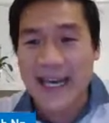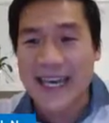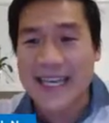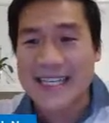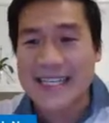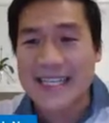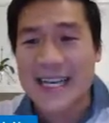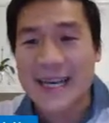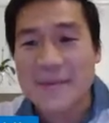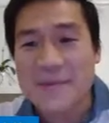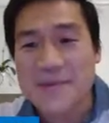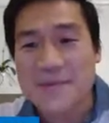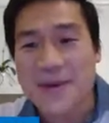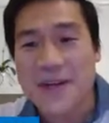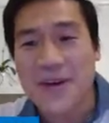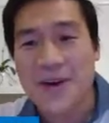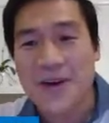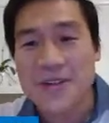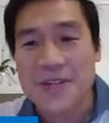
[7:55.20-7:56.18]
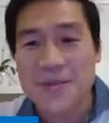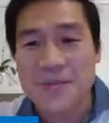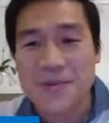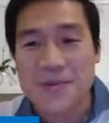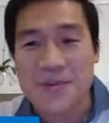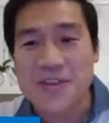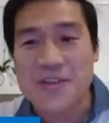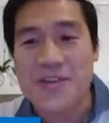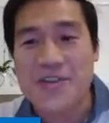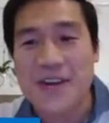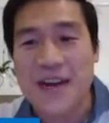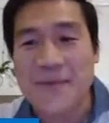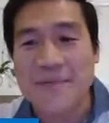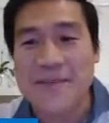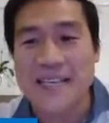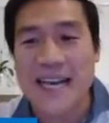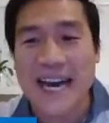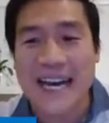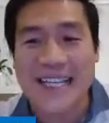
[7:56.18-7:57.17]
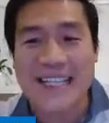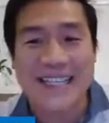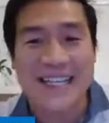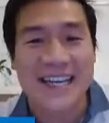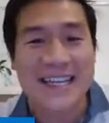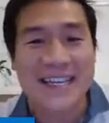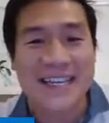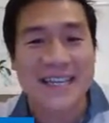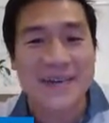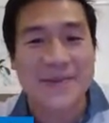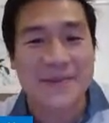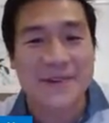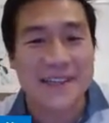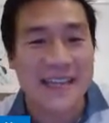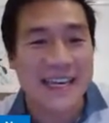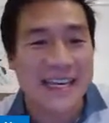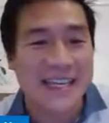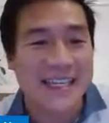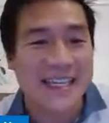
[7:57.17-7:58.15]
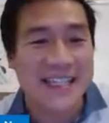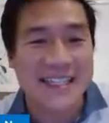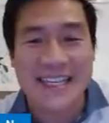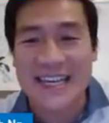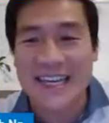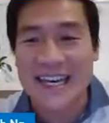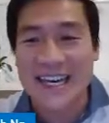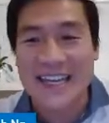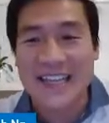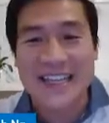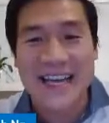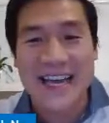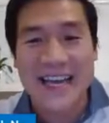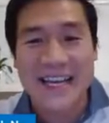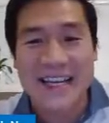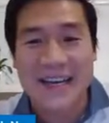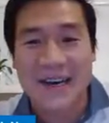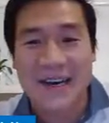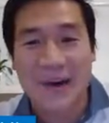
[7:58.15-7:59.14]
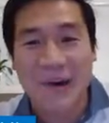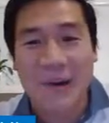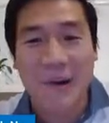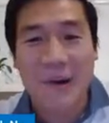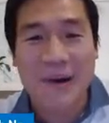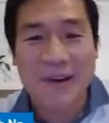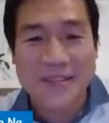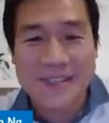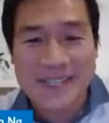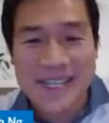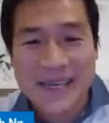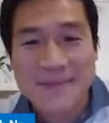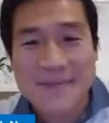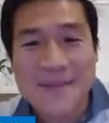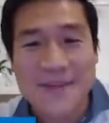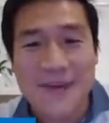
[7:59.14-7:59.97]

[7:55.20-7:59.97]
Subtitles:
It seems when octopus straps accidentally release, they seem